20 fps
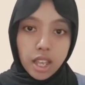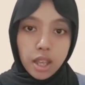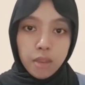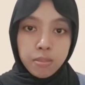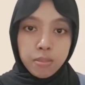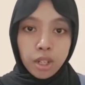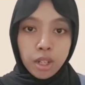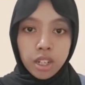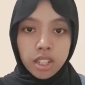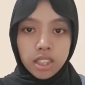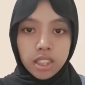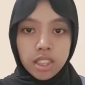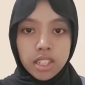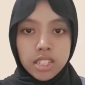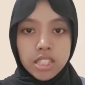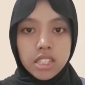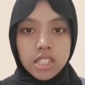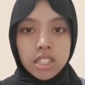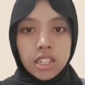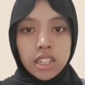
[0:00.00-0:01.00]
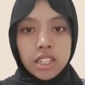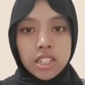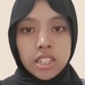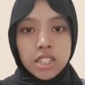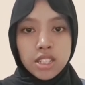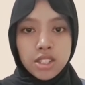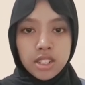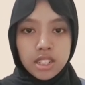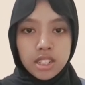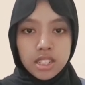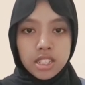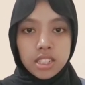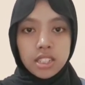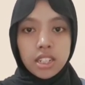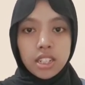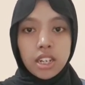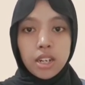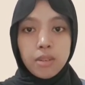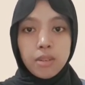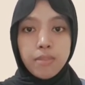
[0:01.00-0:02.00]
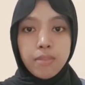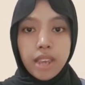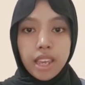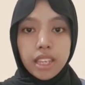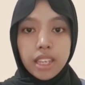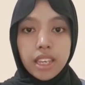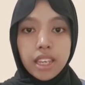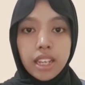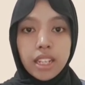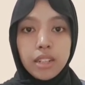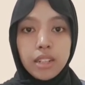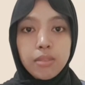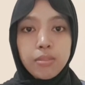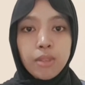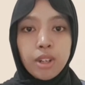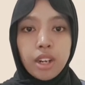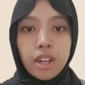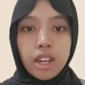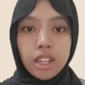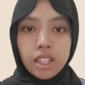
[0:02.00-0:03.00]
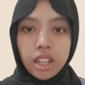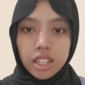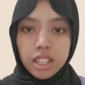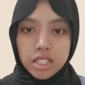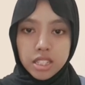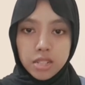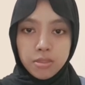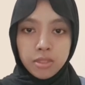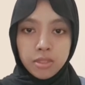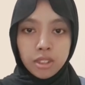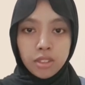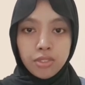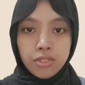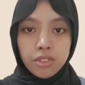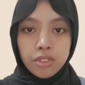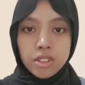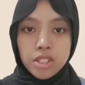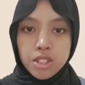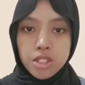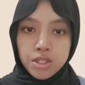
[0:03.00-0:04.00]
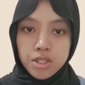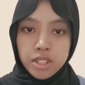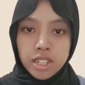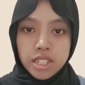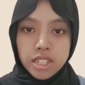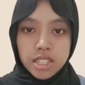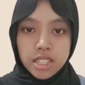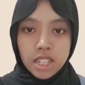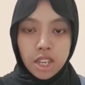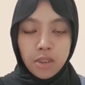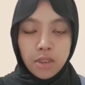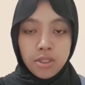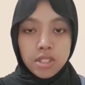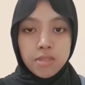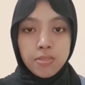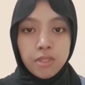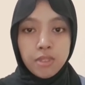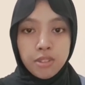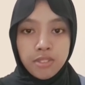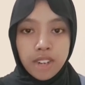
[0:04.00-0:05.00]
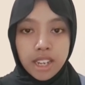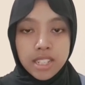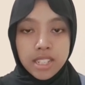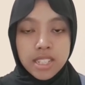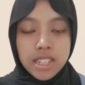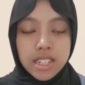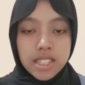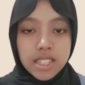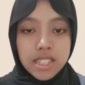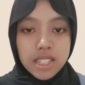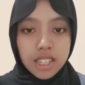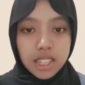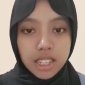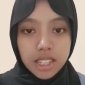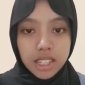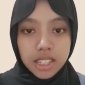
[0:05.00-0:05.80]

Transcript: Both teacher and instruction are being held more accountable for students' language proficiency.